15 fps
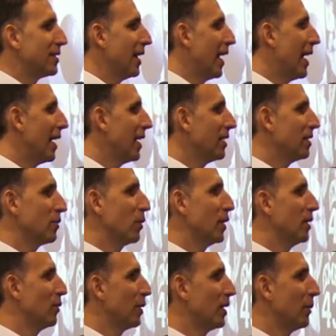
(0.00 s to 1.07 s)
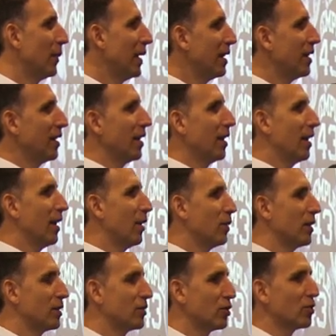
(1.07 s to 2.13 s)
day with the media,
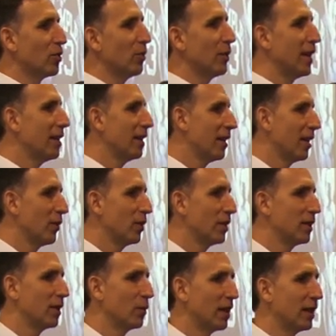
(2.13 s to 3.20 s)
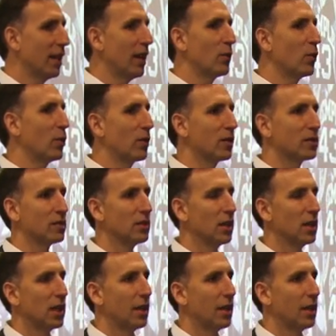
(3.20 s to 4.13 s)
with the social media, with the networks,